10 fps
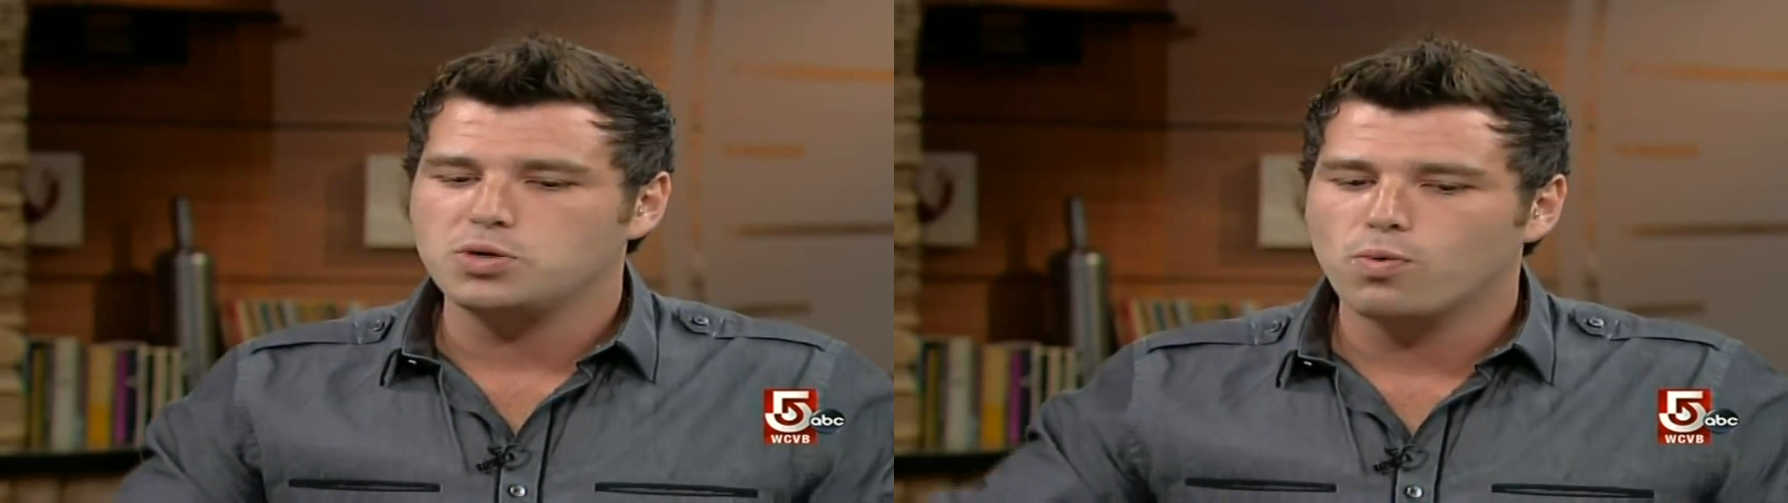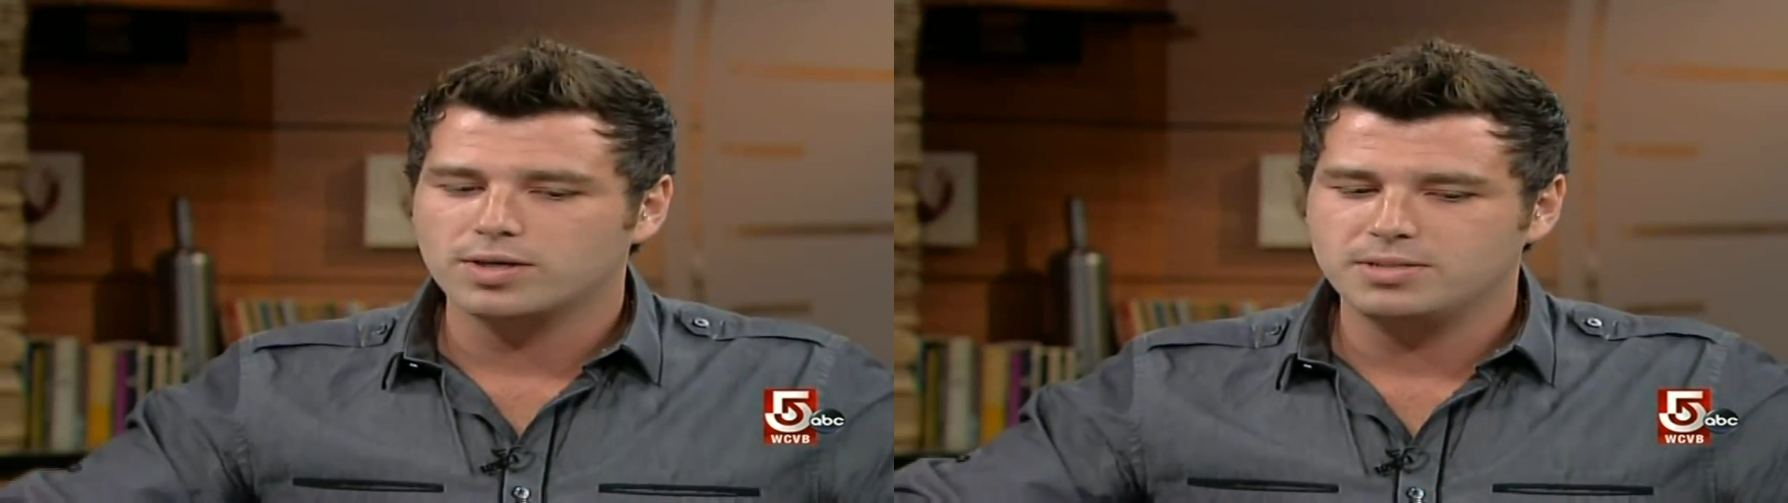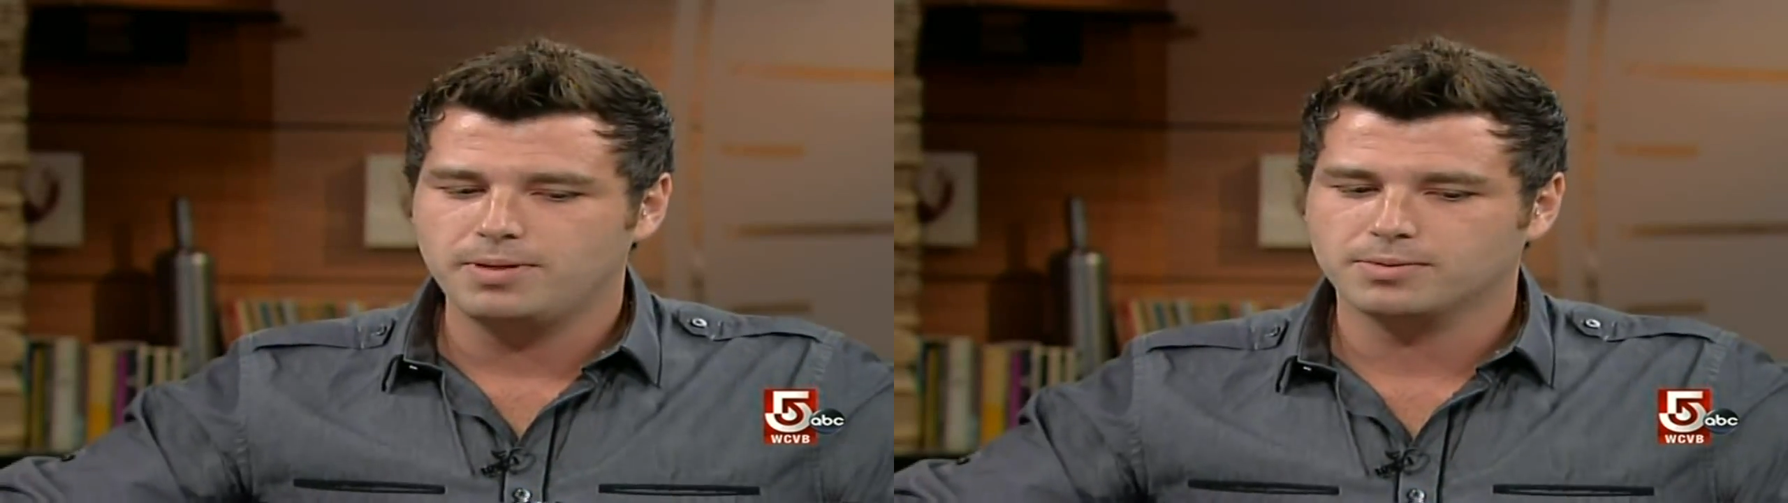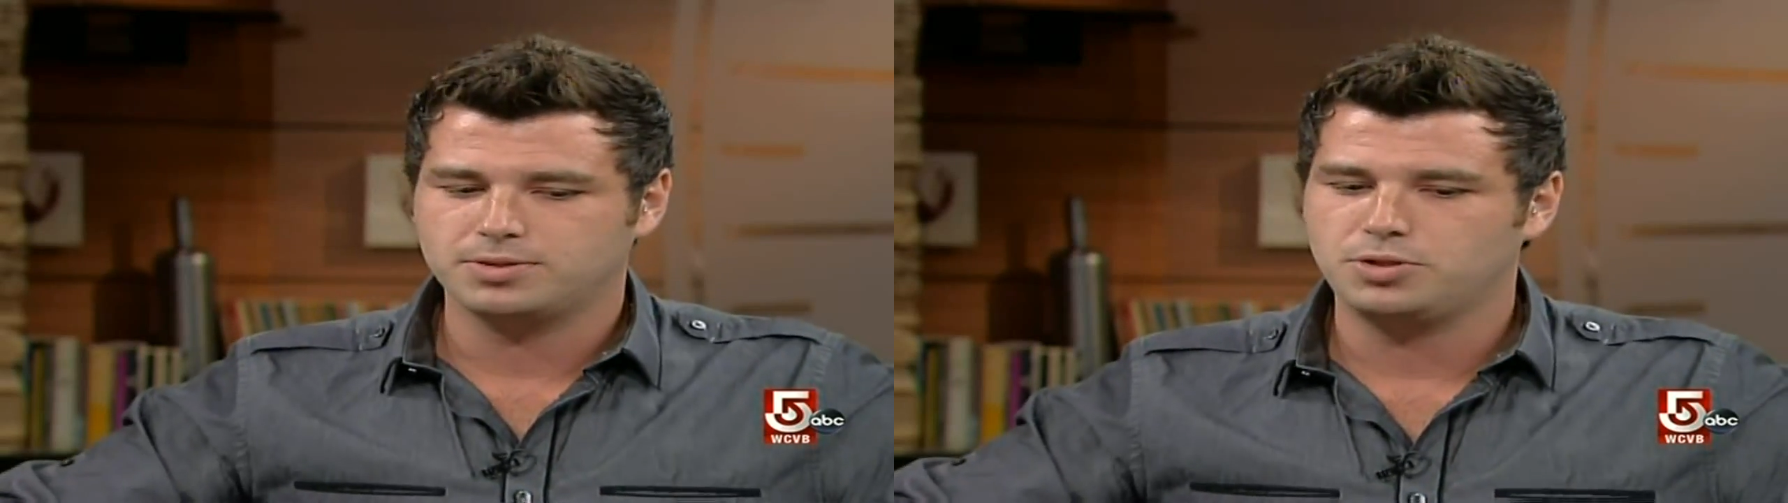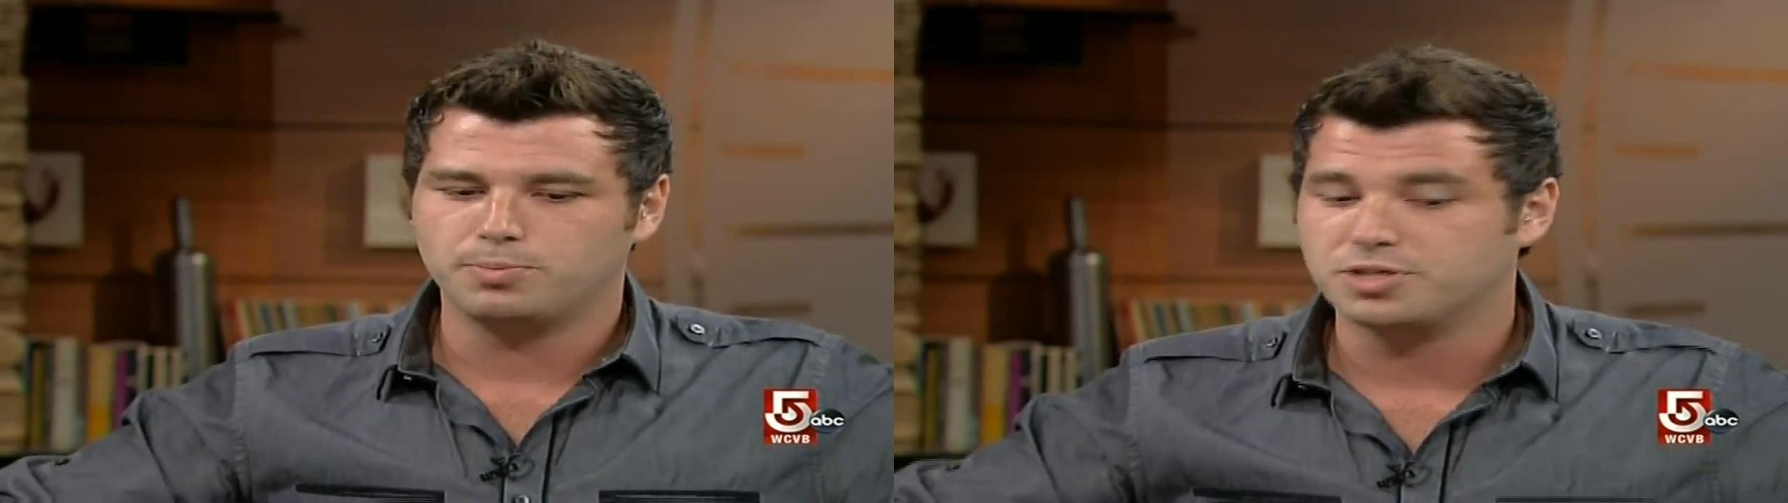you want to be able
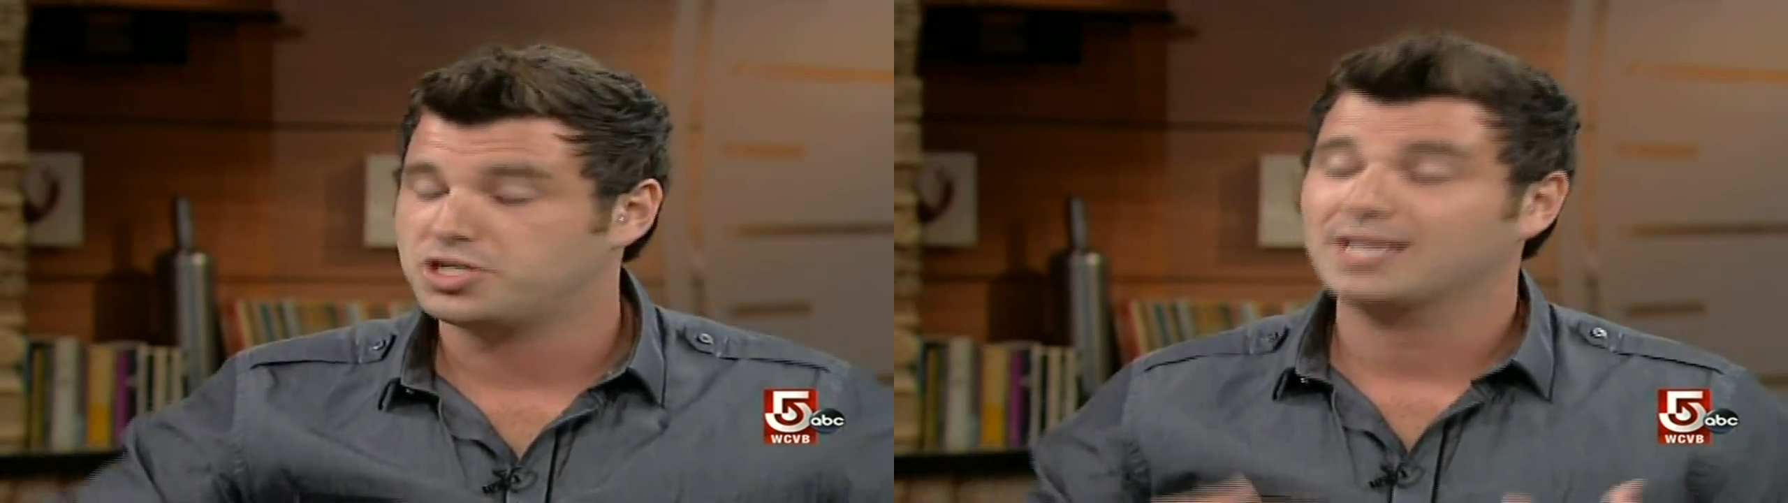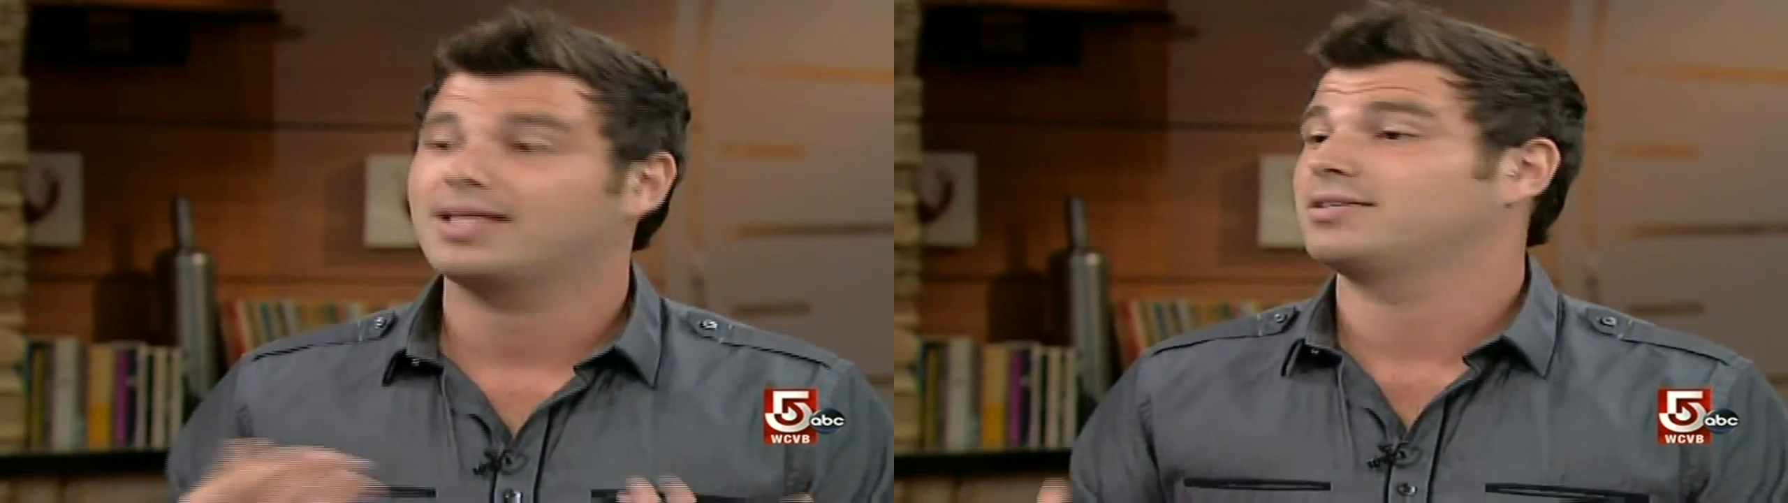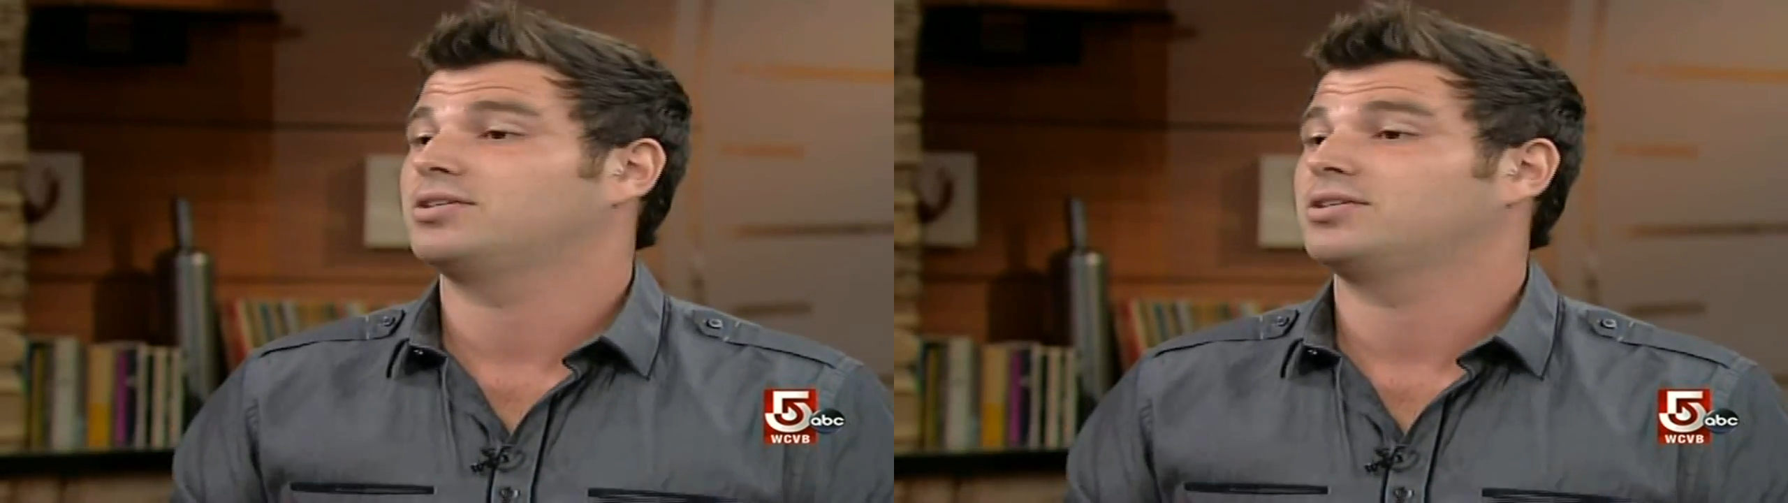to project that